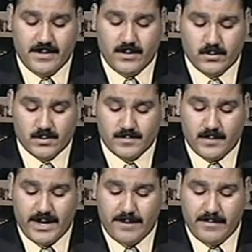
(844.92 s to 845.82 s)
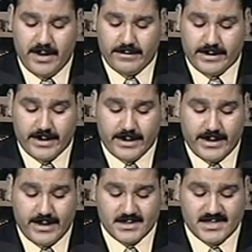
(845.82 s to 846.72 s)
the use by America
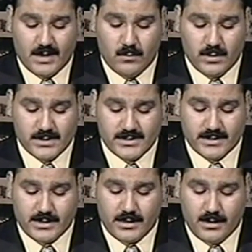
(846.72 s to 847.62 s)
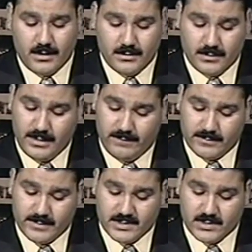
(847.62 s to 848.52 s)
and some Western
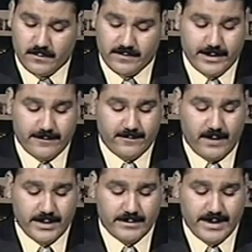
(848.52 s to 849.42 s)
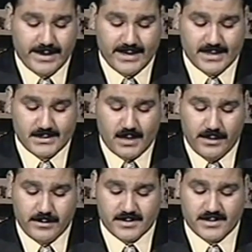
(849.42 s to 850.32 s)
governments of their fire against
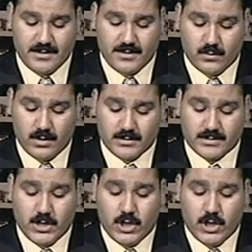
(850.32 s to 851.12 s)
others in the world,